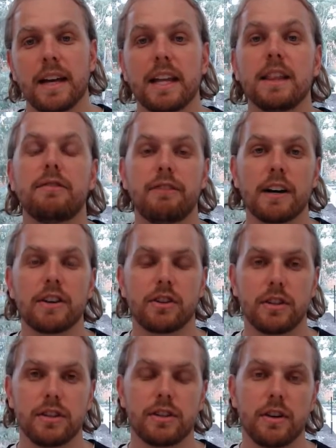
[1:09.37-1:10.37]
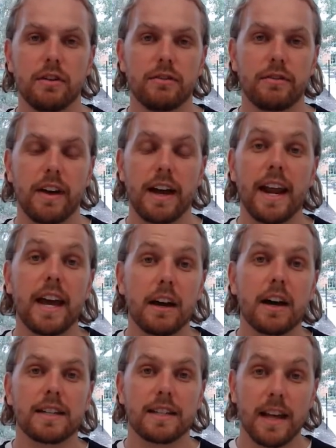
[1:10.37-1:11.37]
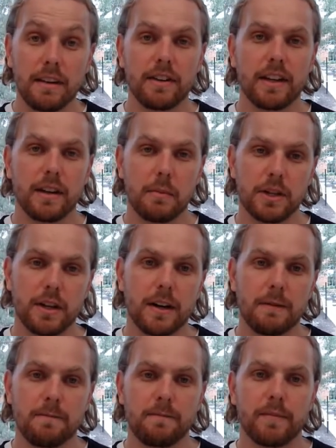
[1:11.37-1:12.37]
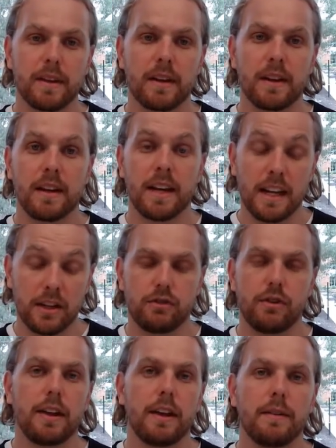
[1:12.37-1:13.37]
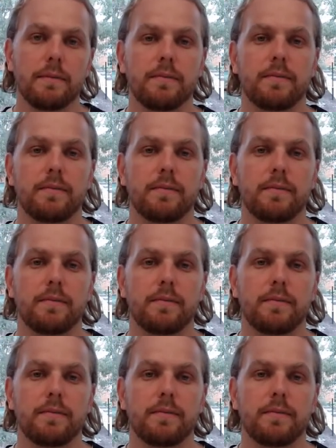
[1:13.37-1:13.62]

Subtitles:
in the functions of an AI safety commissioner in Australia.